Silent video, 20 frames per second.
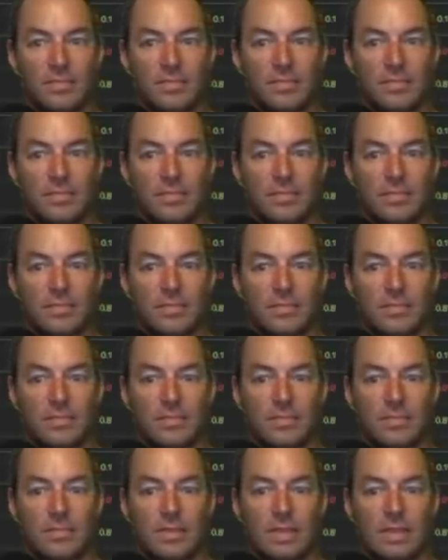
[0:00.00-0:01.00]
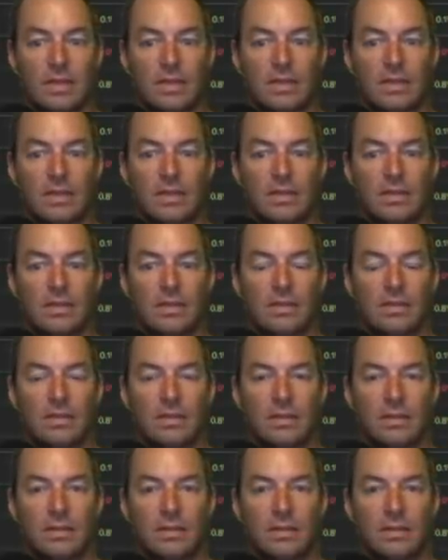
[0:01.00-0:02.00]

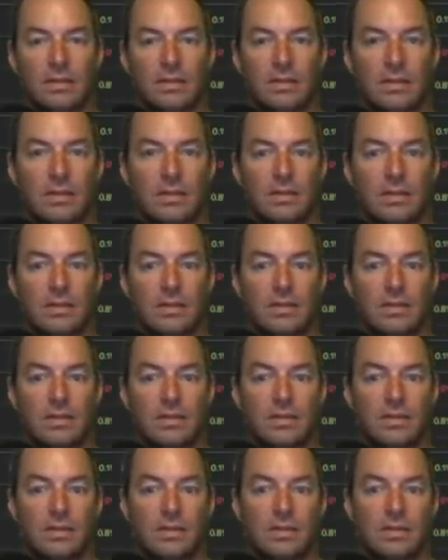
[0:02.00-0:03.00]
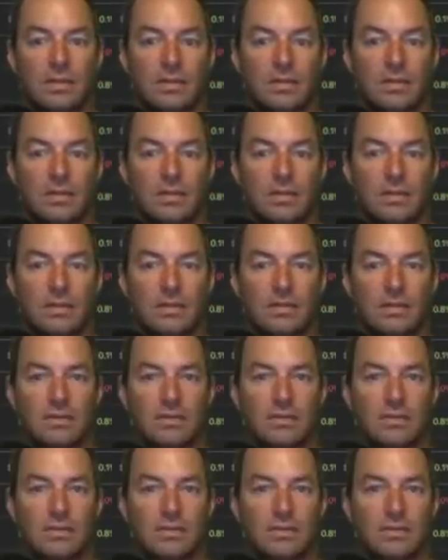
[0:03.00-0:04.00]

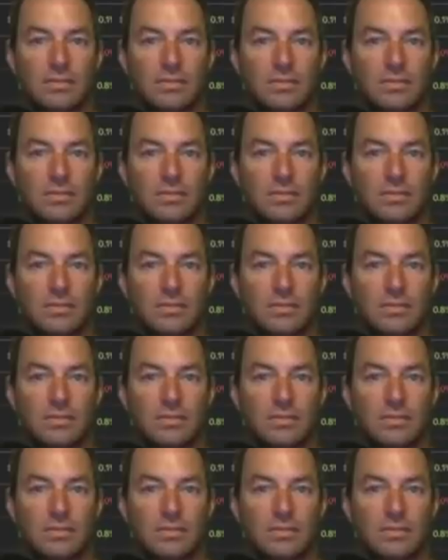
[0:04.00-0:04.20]
(silent)